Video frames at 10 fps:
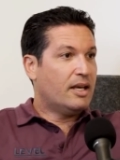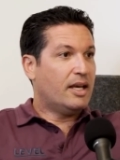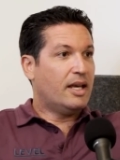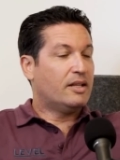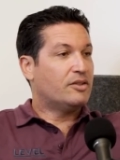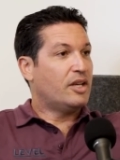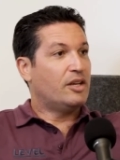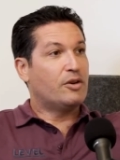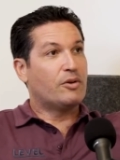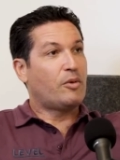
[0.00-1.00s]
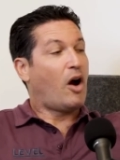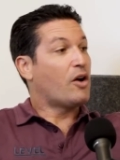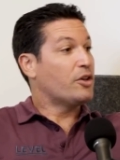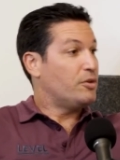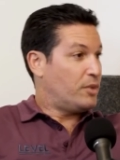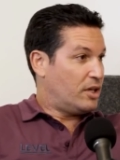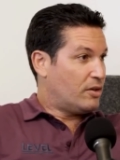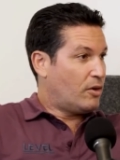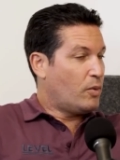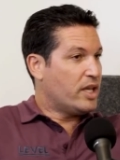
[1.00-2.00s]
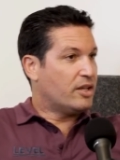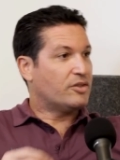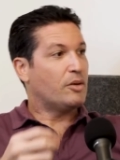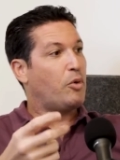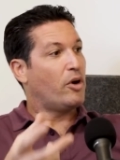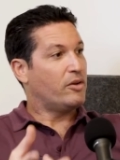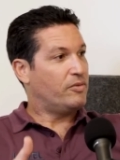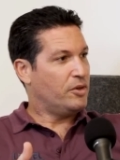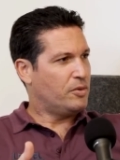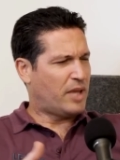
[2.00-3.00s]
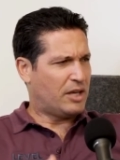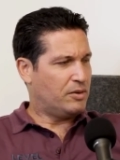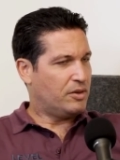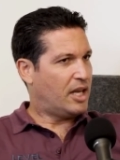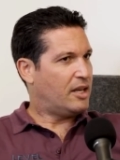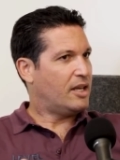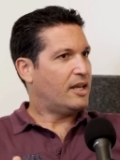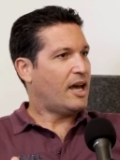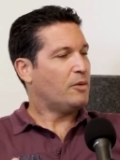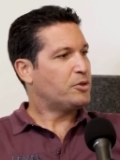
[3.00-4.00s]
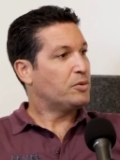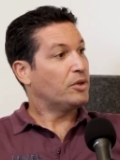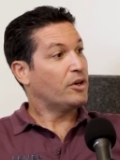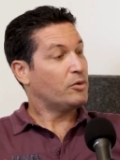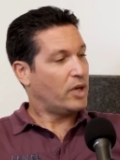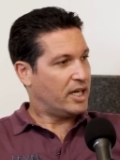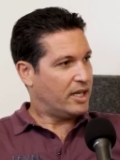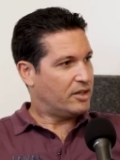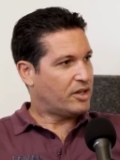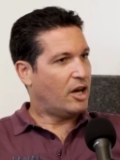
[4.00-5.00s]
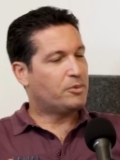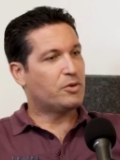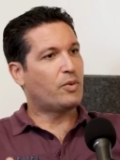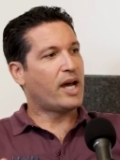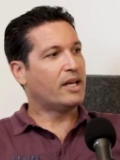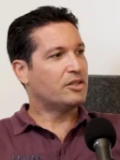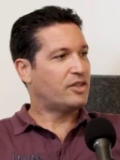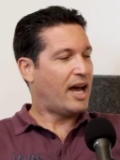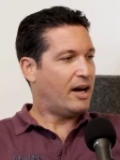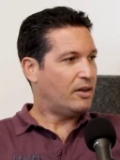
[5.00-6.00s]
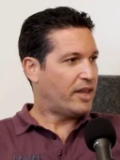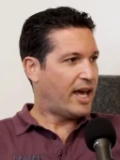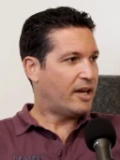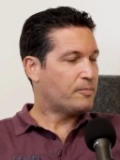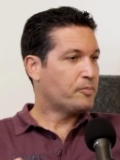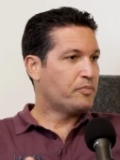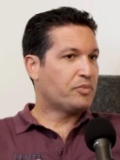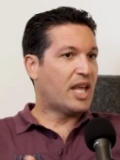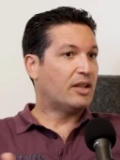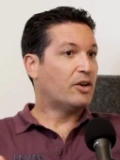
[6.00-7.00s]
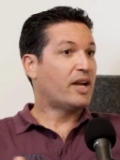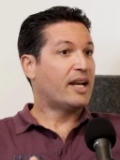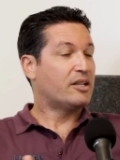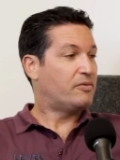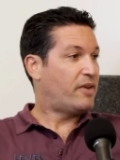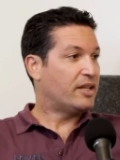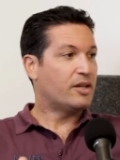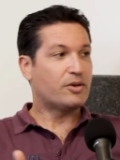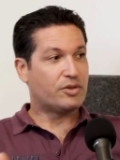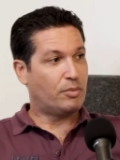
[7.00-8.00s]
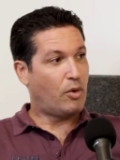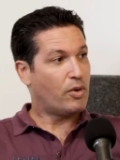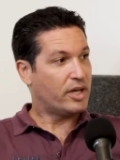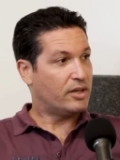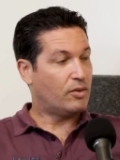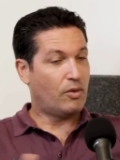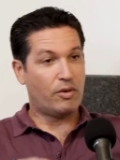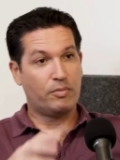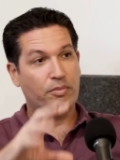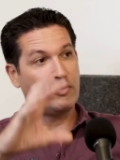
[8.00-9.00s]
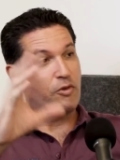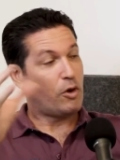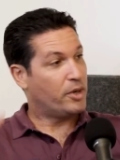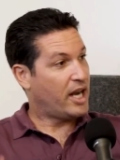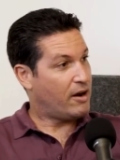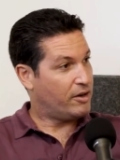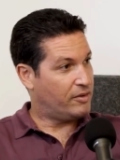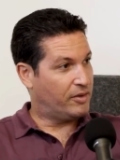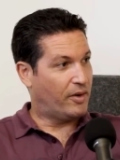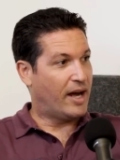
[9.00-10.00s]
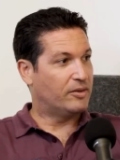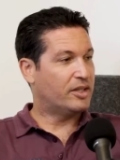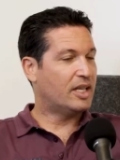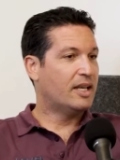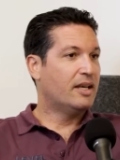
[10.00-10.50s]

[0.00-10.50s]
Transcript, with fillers: in in your argument or a weakness in a point of view that you, it, it helps you learn what it is it helps you reconcile that and learn how to defend it or support it or form a narrative around it